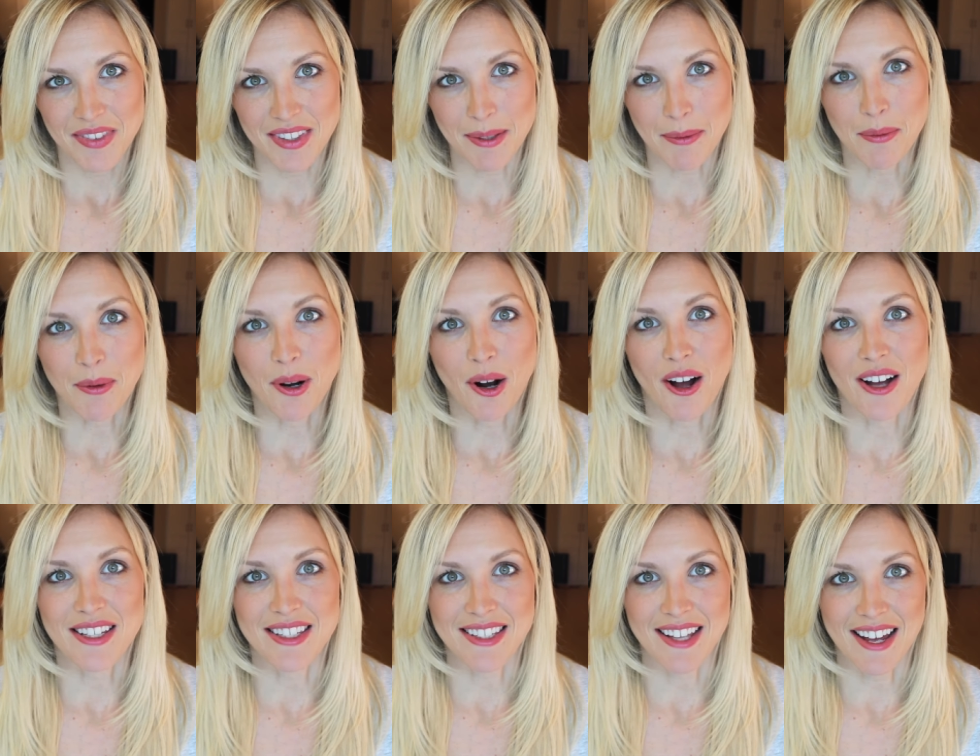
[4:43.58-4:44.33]
the
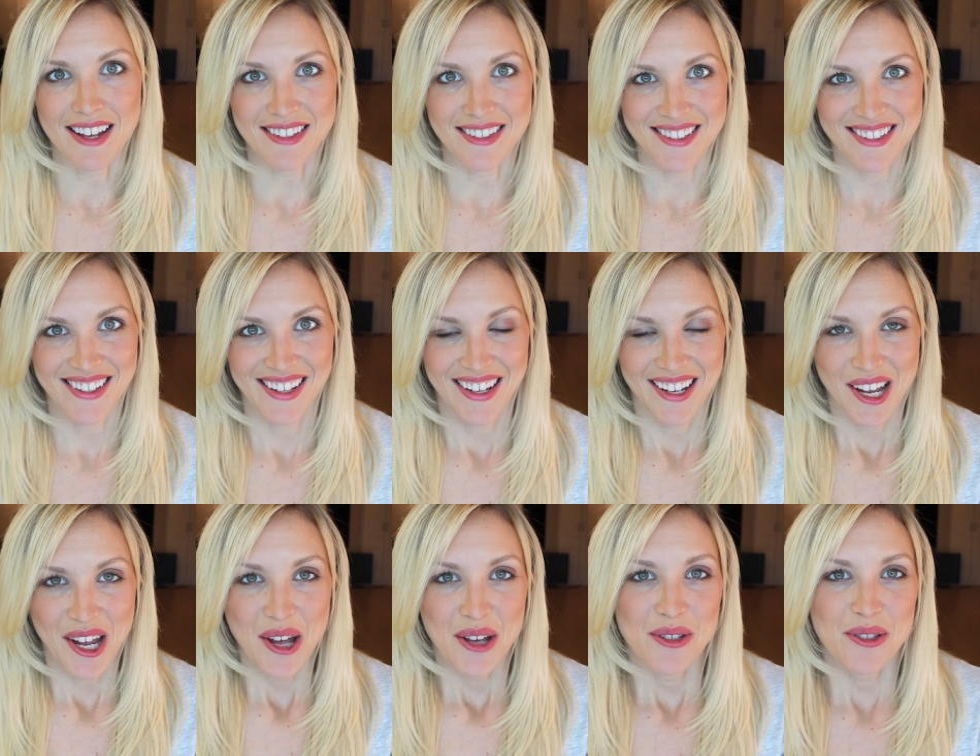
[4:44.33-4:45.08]
process.
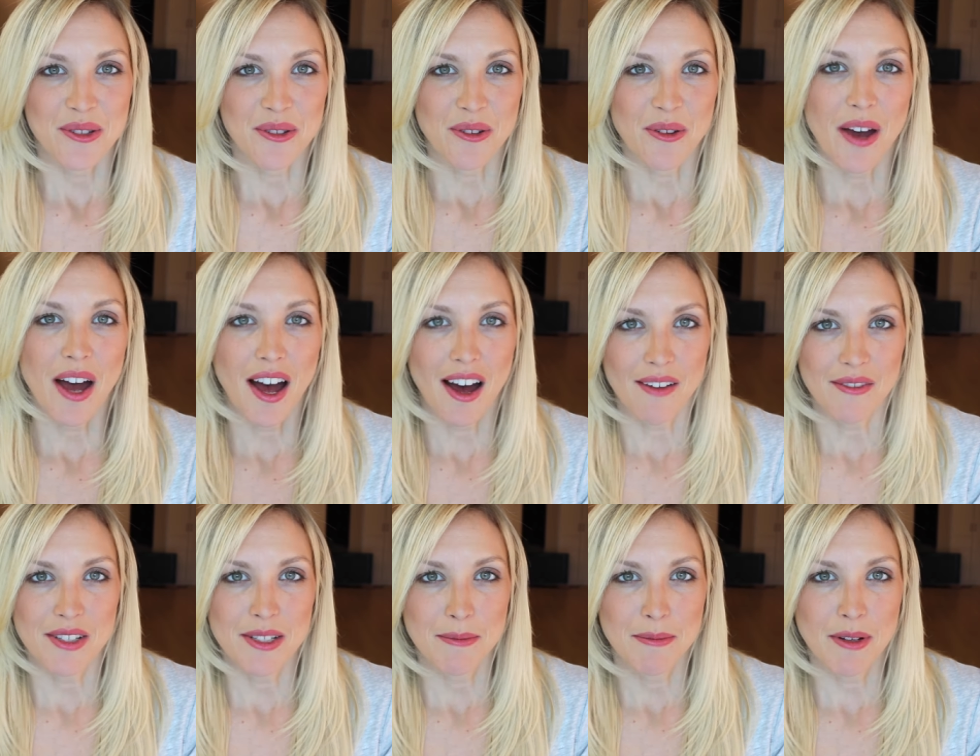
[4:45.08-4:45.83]
So you
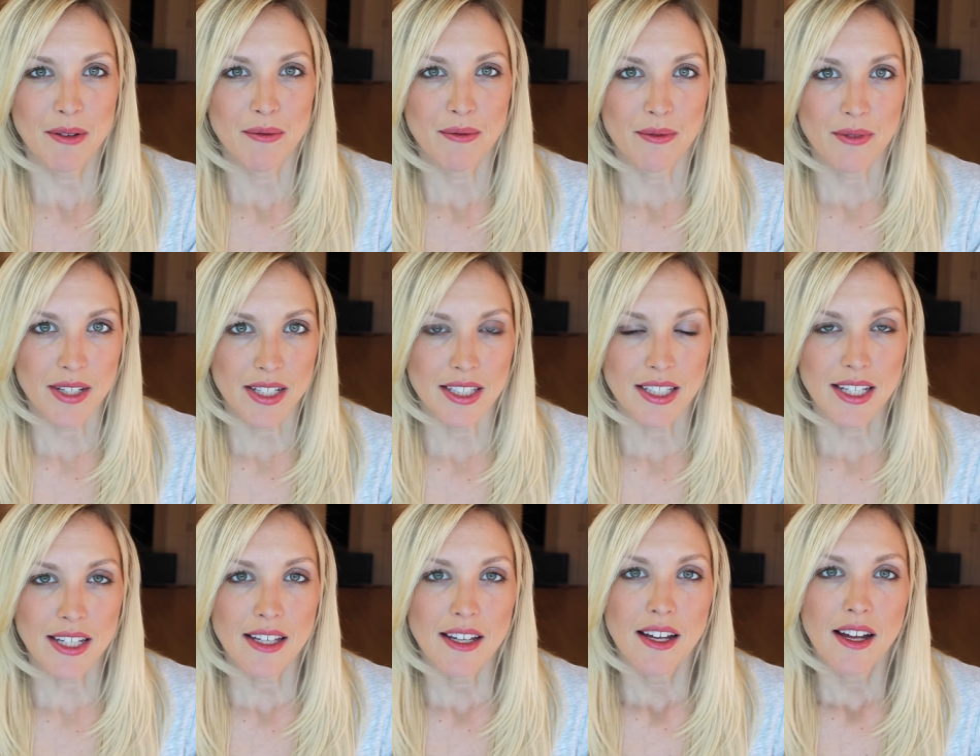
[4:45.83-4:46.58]
have to be
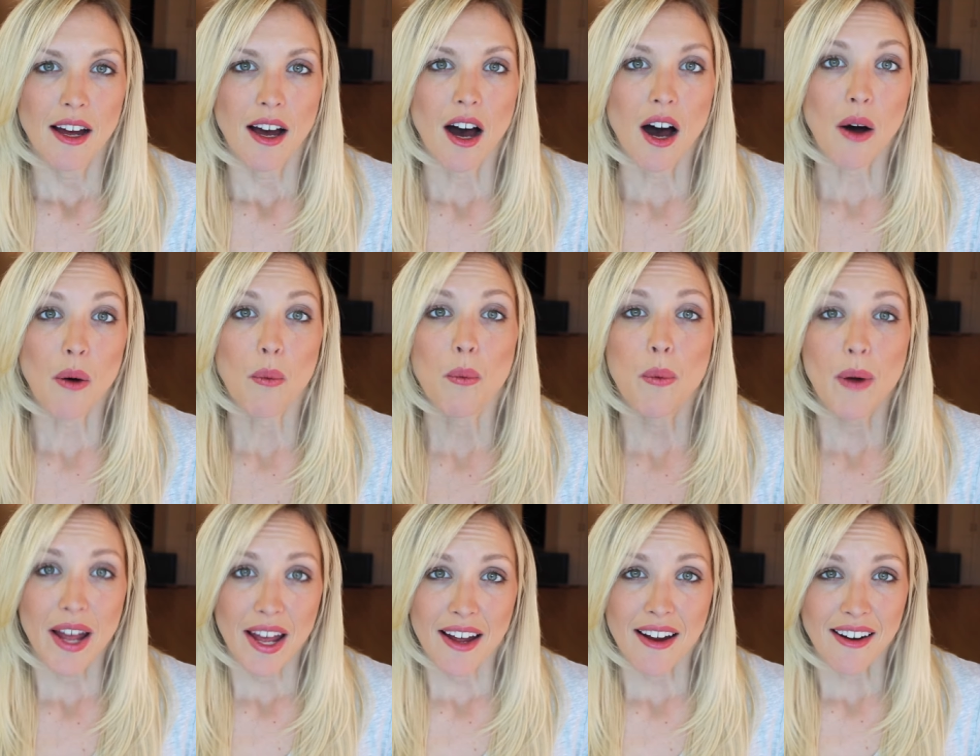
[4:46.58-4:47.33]
really
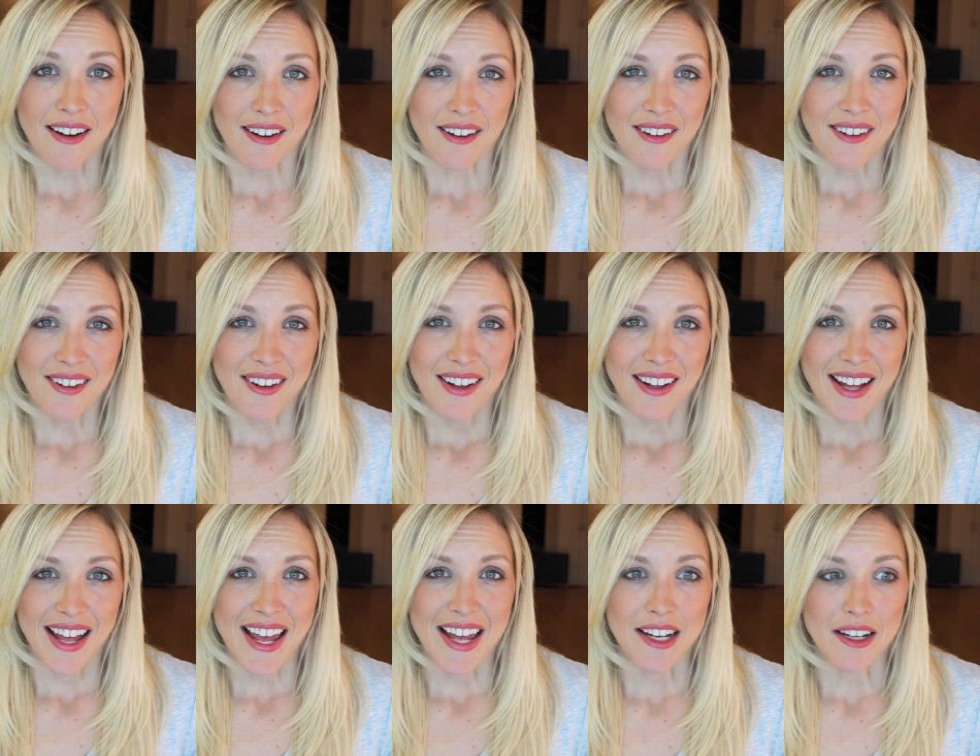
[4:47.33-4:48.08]
aware
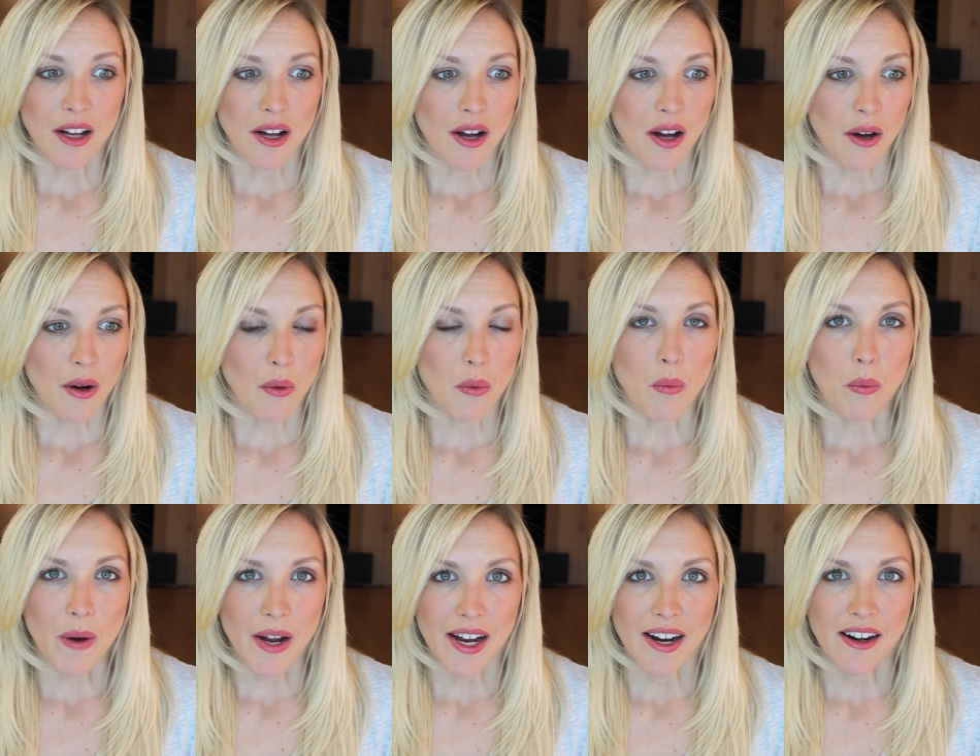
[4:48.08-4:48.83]
and
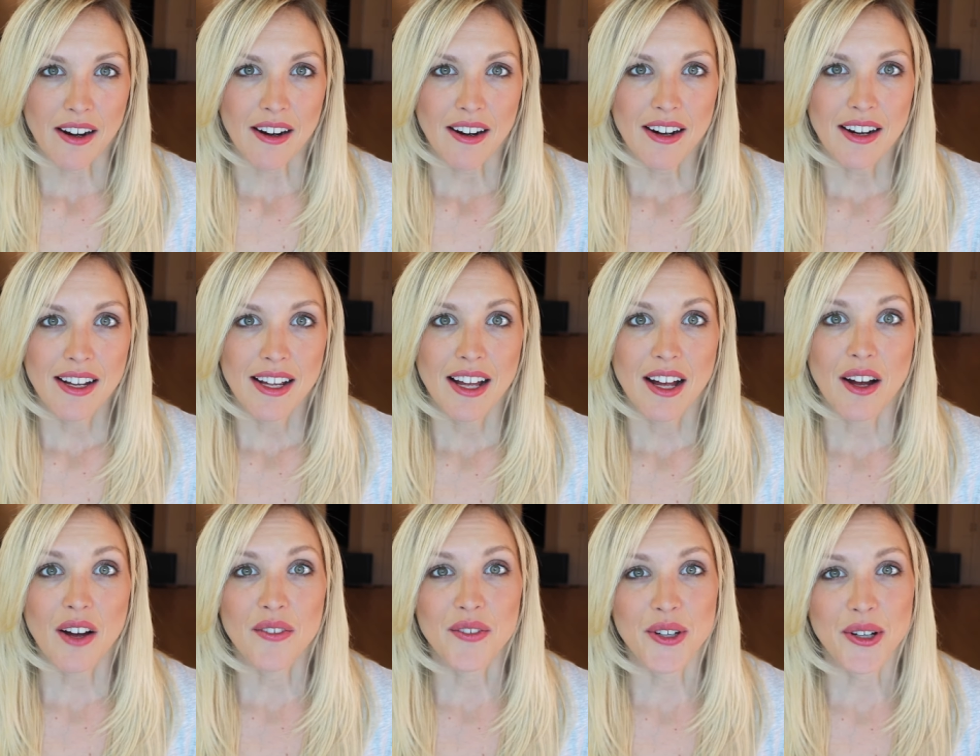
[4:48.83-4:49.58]
aware
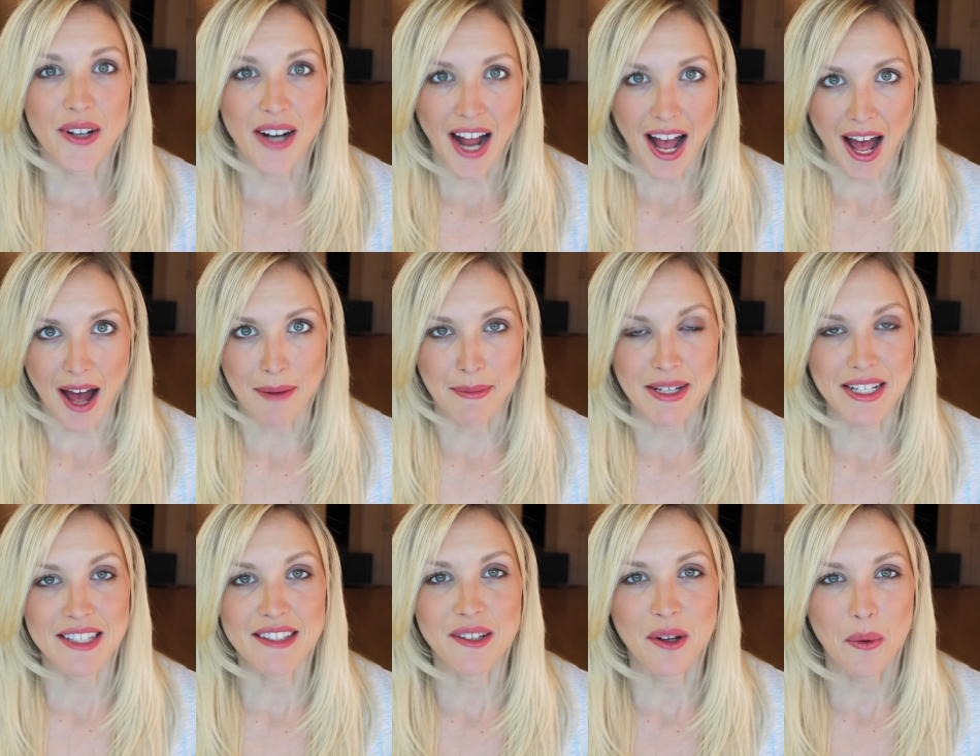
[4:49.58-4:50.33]
of your
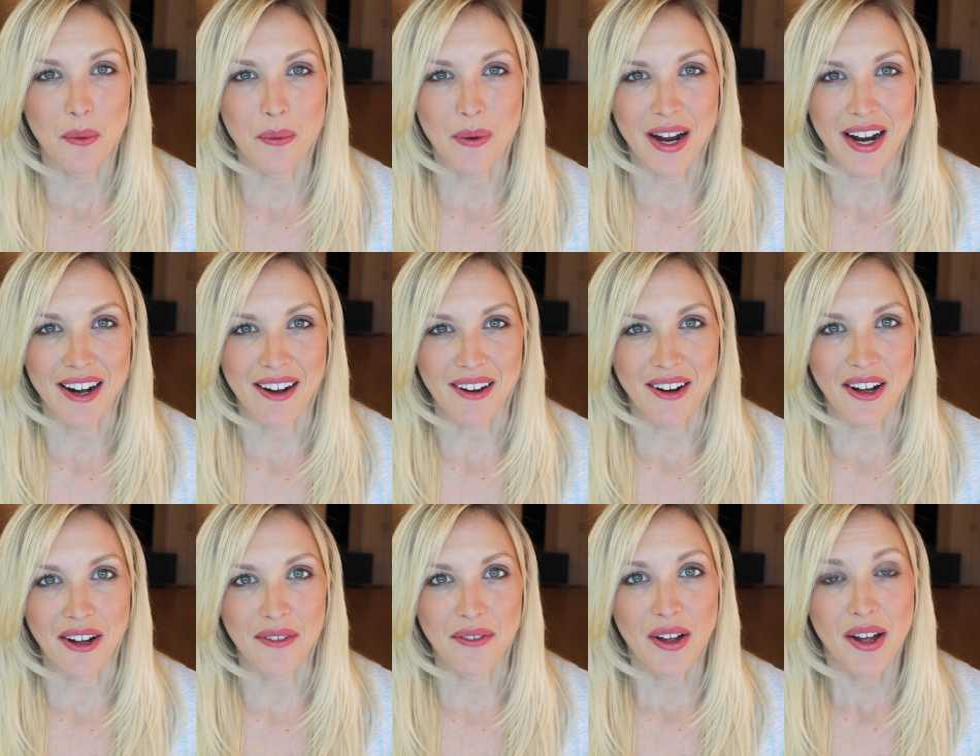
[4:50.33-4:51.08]
habits, aware
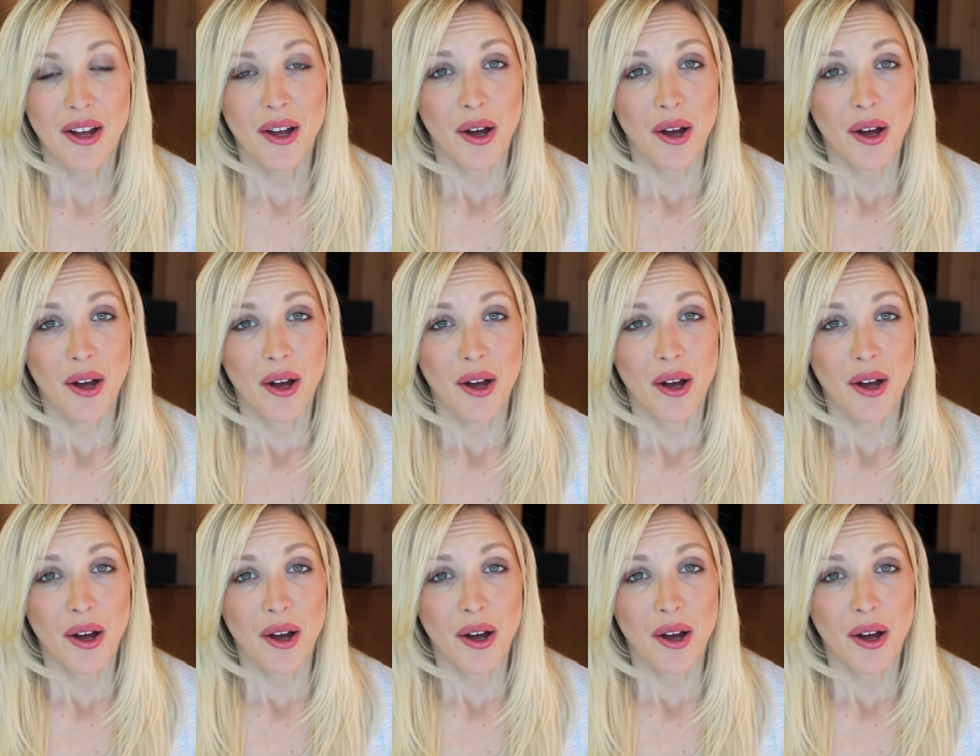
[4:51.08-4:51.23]
of